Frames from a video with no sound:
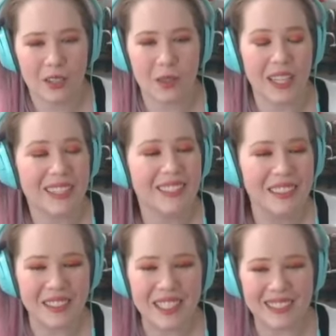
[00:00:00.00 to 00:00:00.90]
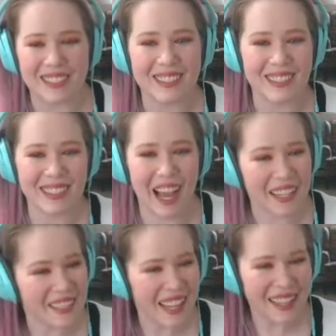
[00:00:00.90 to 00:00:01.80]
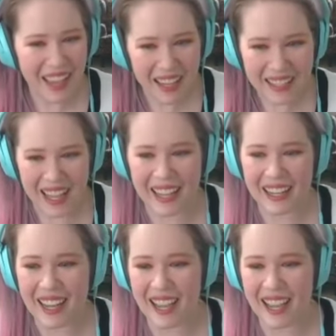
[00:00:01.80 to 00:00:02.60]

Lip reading: So getting to do this is kind of like that again,